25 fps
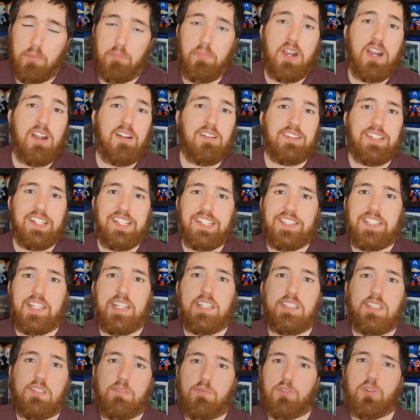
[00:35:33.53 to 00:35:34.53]
Apparently
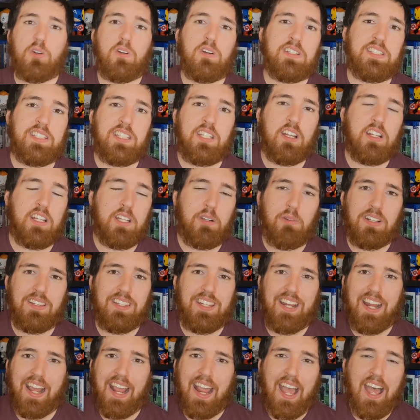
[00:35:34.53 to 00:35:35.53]
season 4 is the only
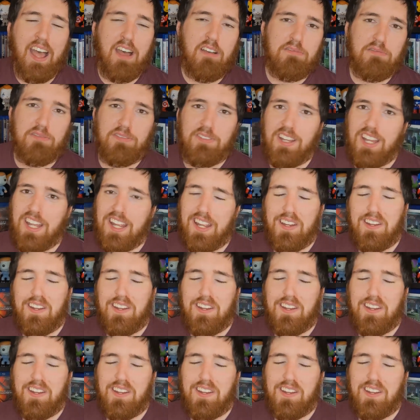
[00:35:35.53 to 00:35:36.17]
one that I have.